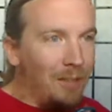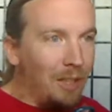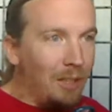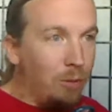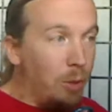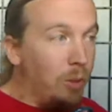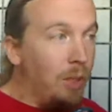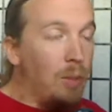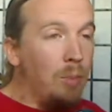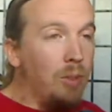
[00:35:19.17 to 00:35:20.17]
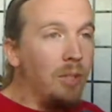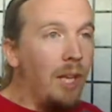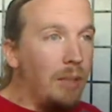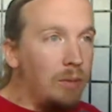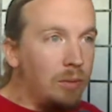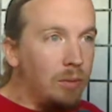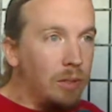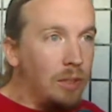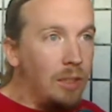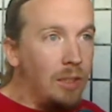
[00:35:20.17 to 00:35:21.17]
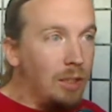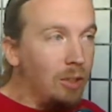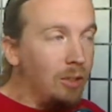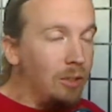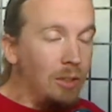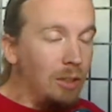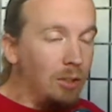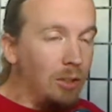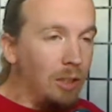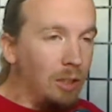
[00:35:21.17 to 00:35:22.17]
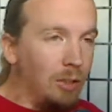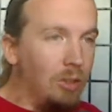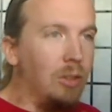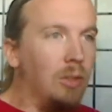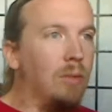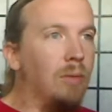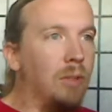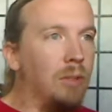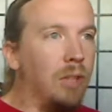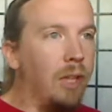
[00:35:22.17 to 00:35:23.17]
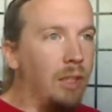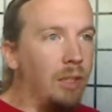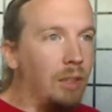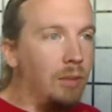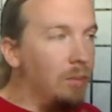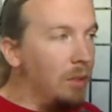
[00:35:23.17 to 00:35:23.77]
and ruining people's lives for years and years and years just for trying to